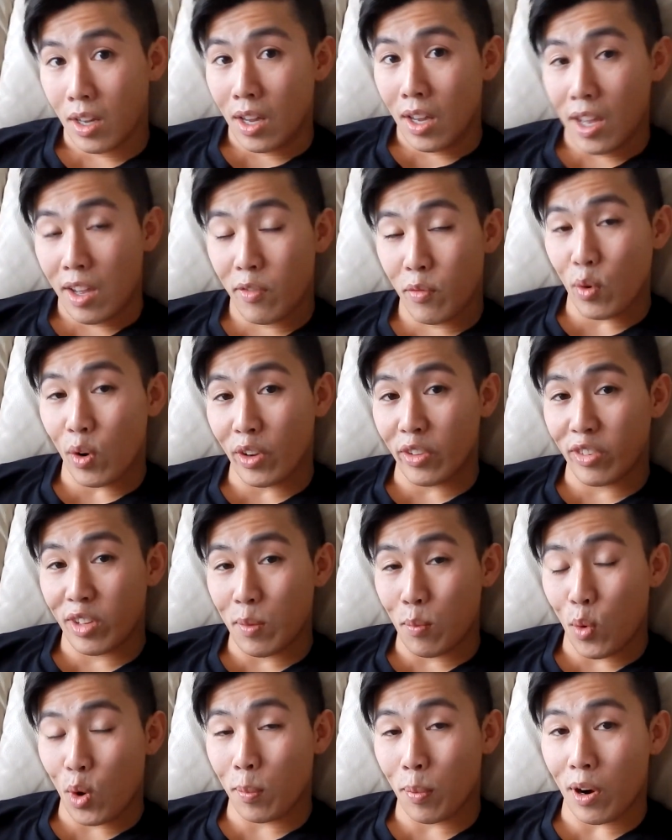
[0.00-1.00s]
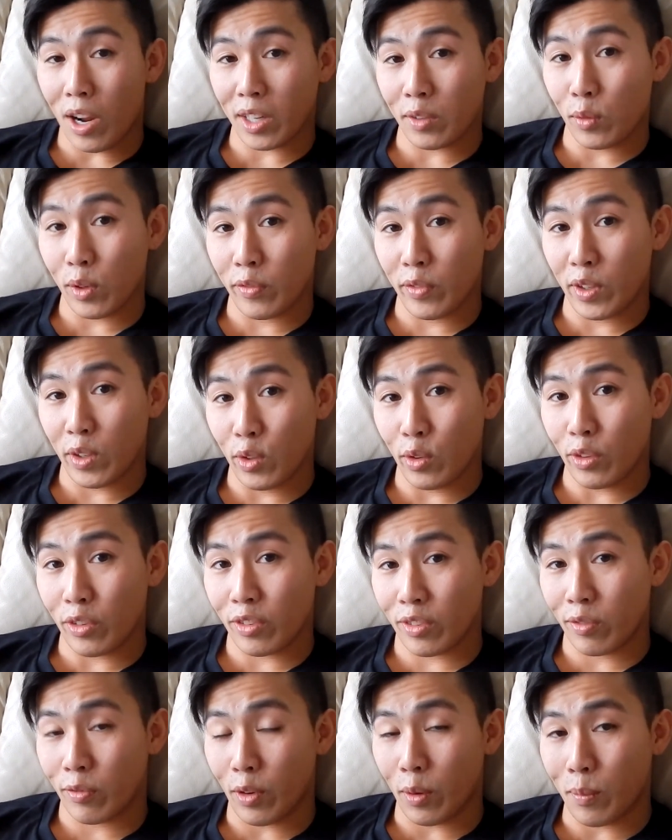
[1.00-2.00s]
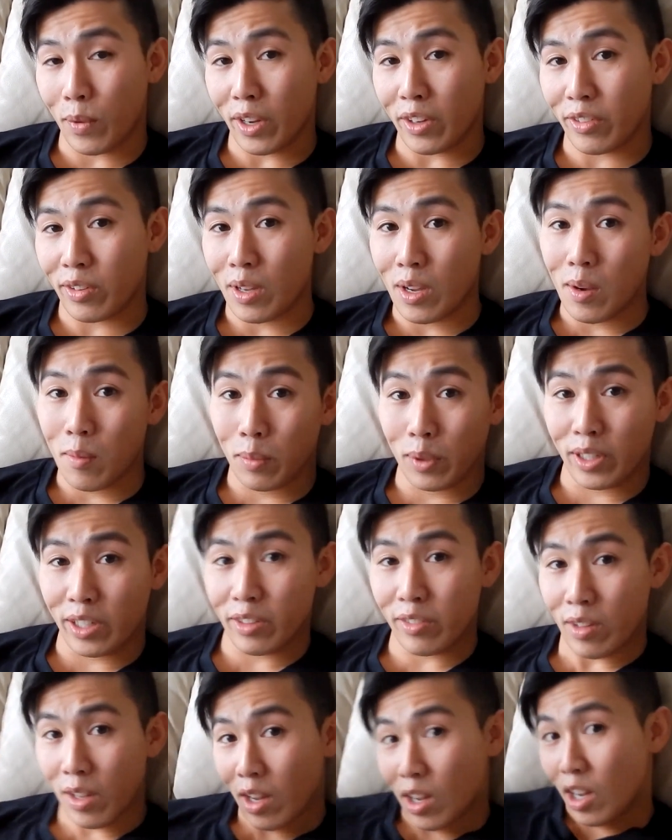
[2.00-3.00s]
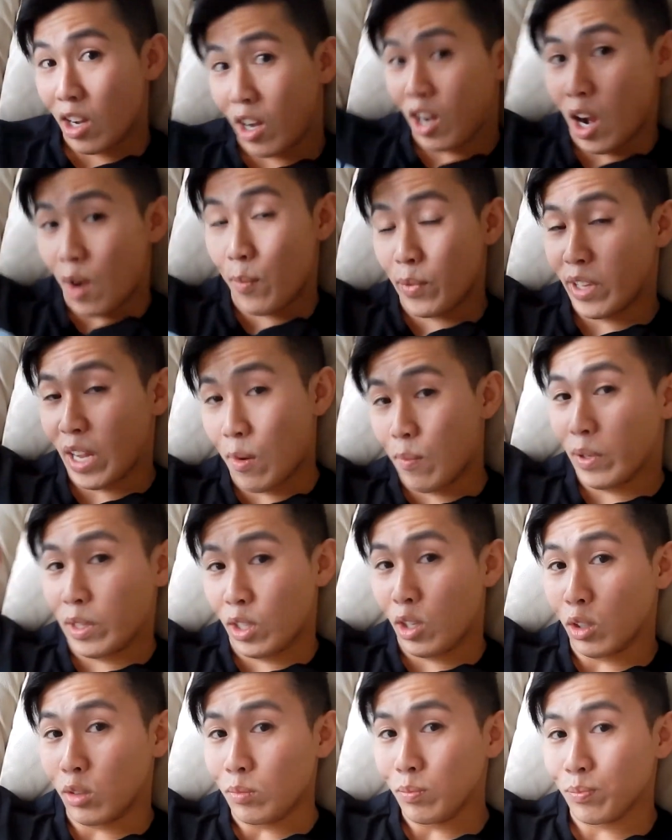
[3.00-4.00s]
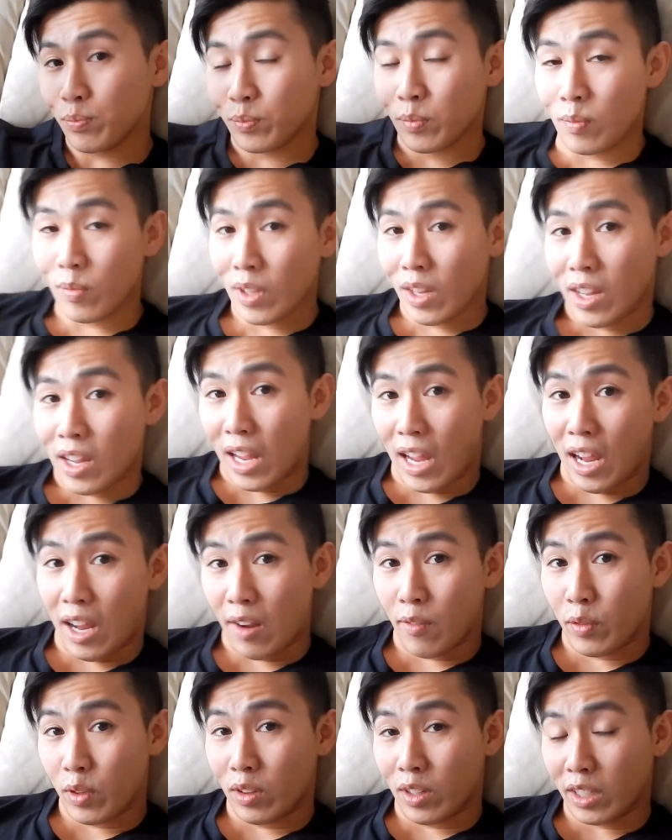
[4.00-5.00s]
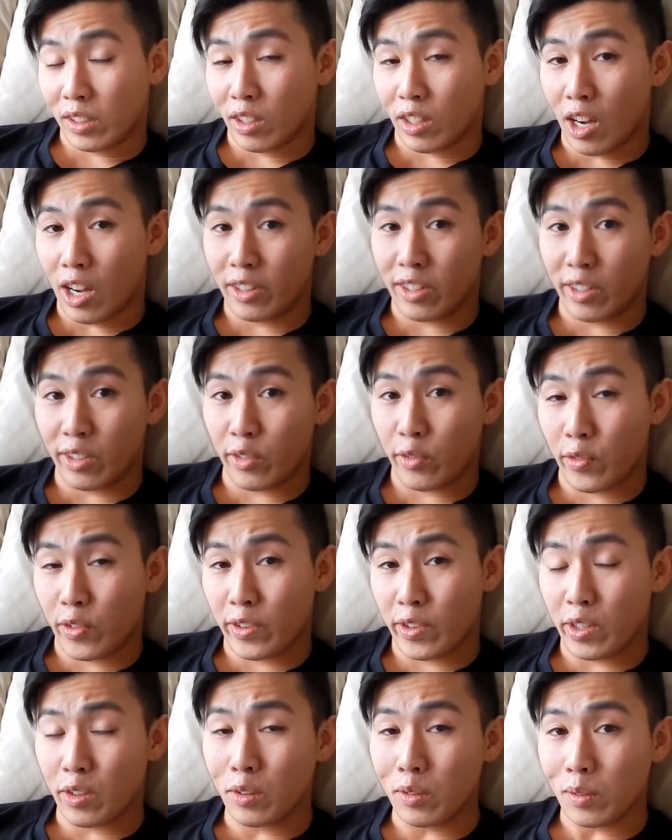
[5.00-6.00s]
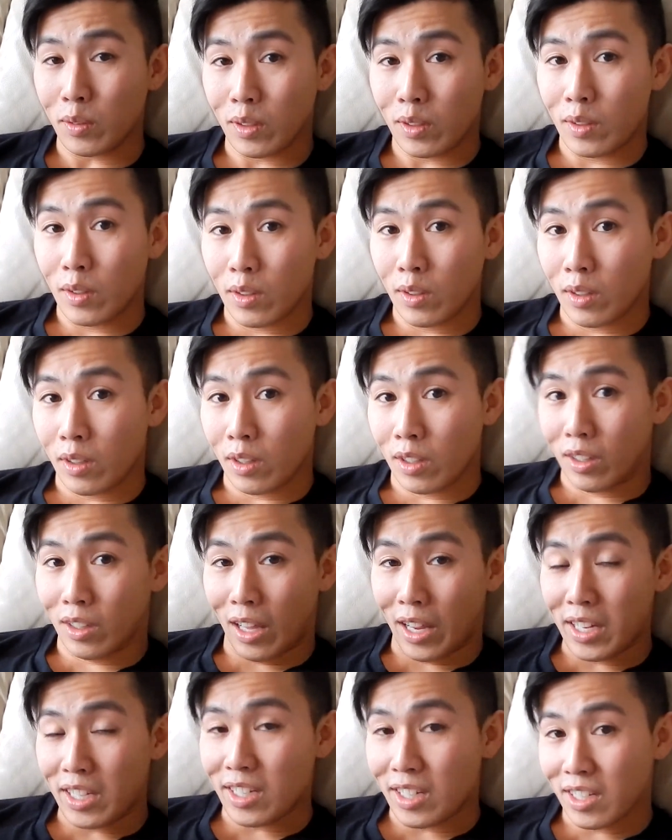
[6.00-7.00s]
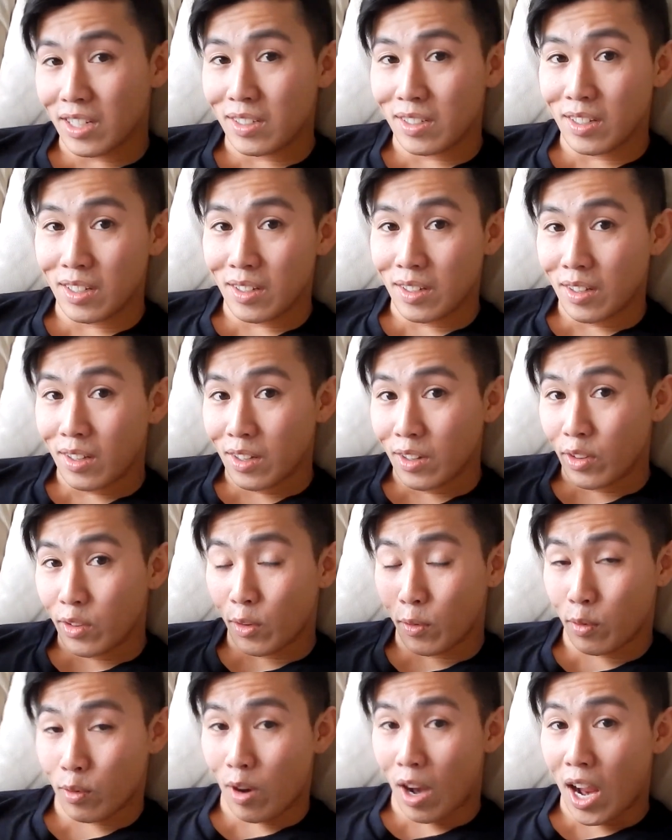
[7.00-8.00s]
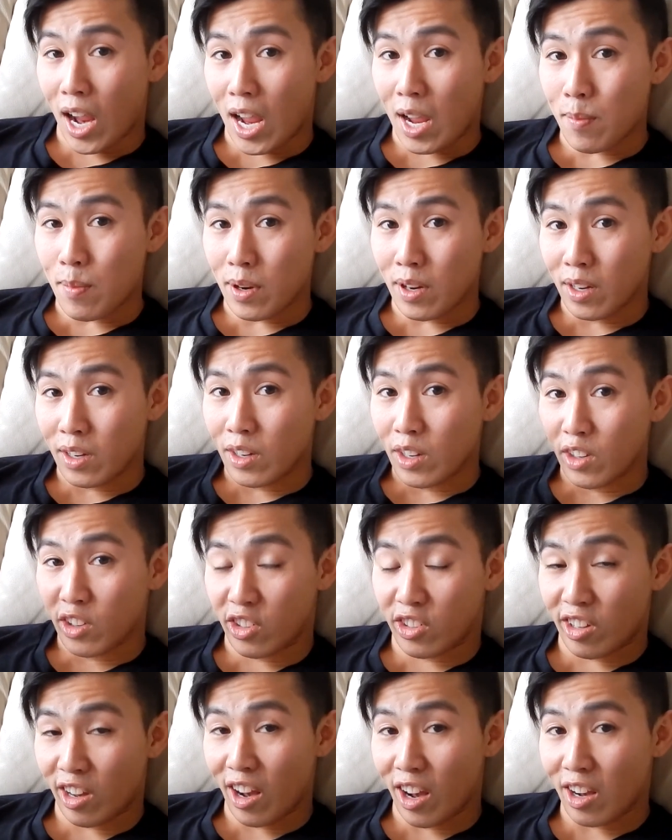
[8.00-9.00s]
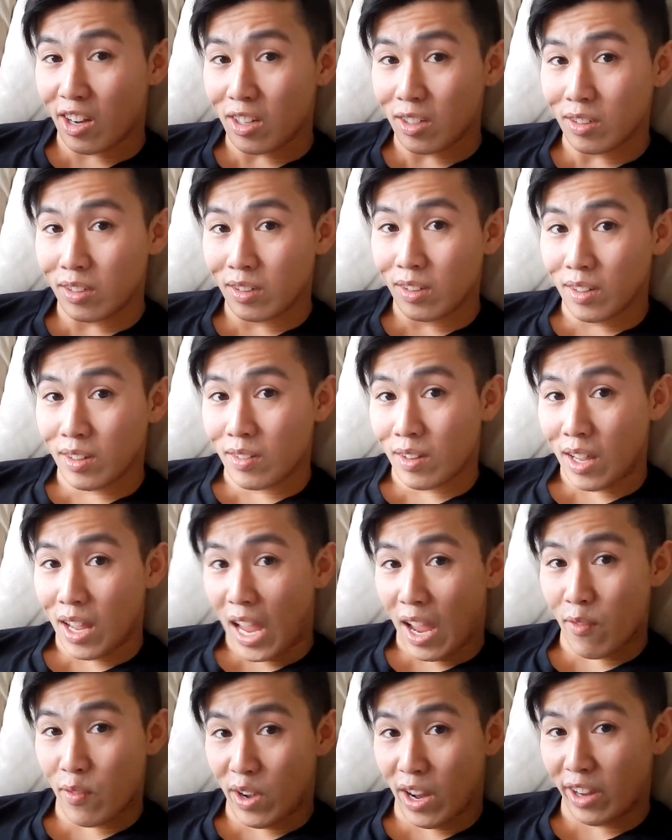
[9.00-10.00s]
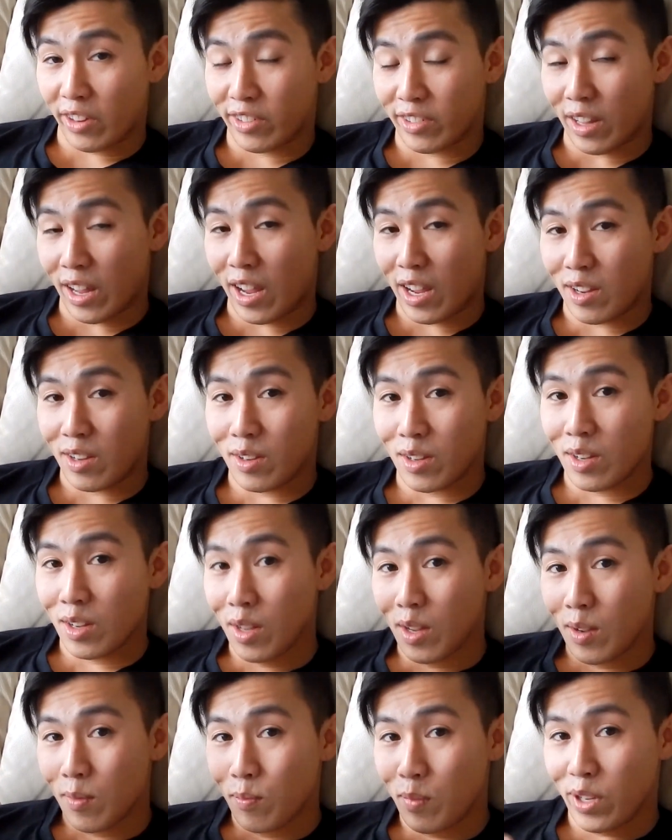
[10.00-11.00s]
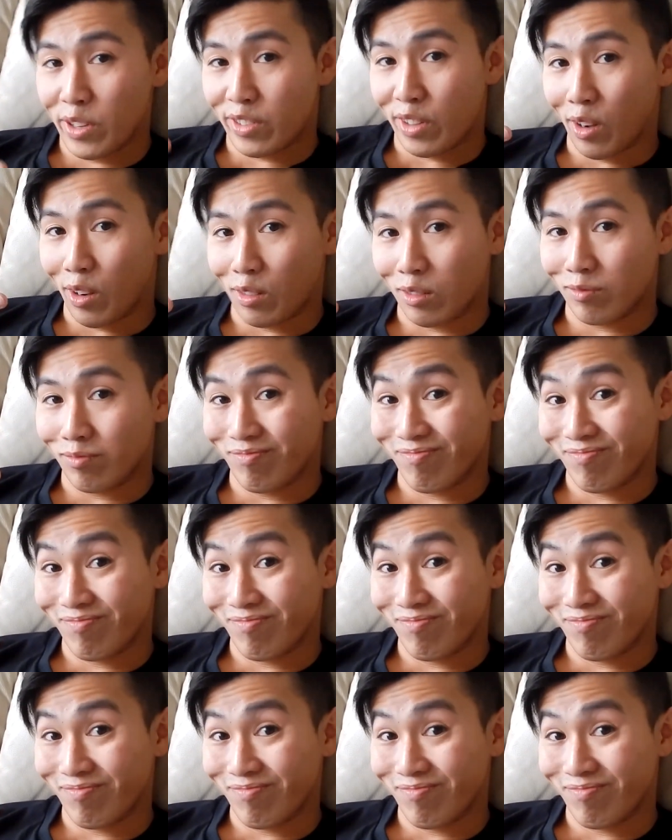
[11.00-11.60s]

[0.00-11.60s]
If you want to see more product reviews from us, please comment down below. And if you like the content of the video, like, subscribe, share. Have a nice day. Peace out.